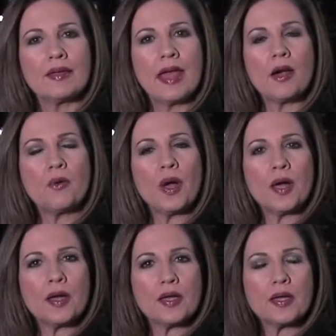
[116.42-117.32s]
Now,
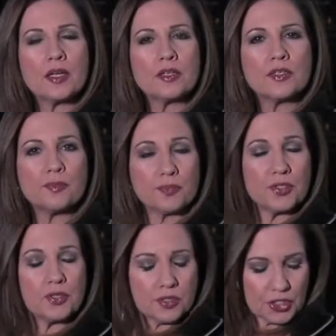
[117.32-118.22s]
uh,
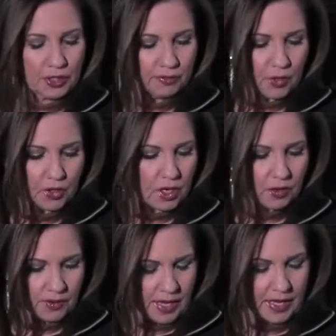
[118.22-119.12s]
Sheriff Gar
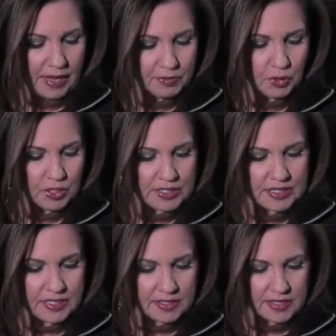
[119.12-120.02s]
or, uh, after
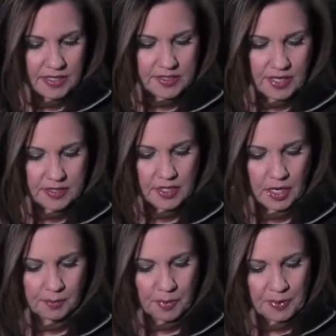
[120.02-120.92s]
Garcia says that
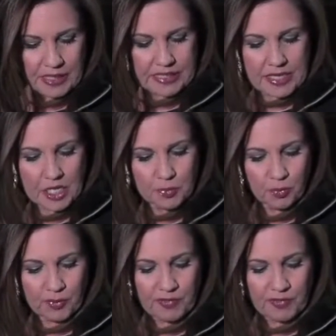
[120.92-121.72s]
uh, Papini's husband